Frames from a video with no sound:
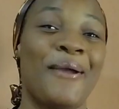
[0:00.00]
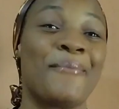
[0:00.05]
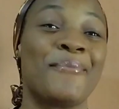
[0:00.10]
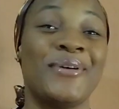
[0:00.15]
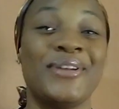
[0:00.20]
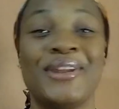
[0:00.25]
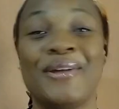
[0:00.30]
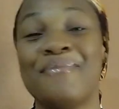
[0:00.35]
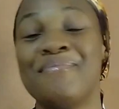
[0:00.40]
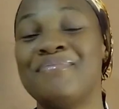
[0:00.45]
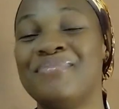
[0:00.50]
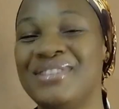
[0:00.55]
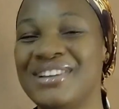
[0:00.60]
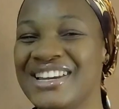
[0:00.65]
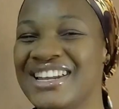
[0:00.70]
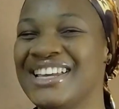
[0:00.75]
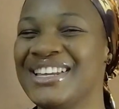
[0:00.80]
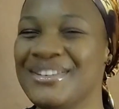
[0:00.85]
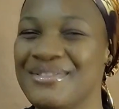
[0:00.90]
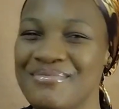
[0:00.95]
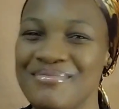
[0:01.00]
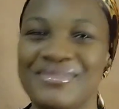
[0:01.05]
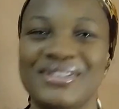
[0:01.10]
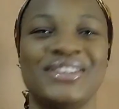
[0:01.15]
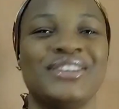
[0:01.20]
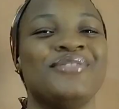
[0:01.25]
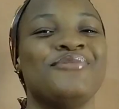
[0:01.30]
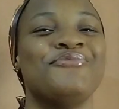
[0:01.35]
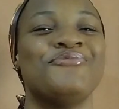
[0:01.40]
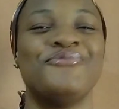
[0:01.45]
but they played
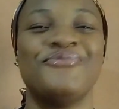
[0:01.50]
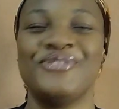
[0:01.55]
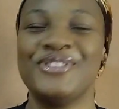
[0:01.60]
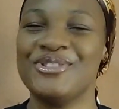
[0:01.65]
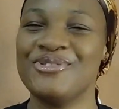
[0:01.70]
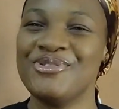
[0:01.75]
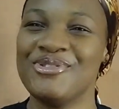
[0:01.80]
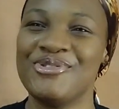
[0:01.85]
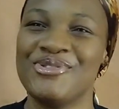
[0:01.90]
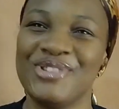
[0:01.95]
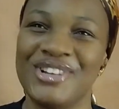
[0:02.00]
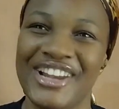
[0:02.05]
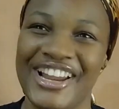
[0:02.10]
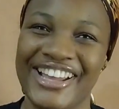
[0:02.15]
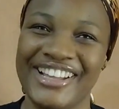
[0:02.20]
me real good.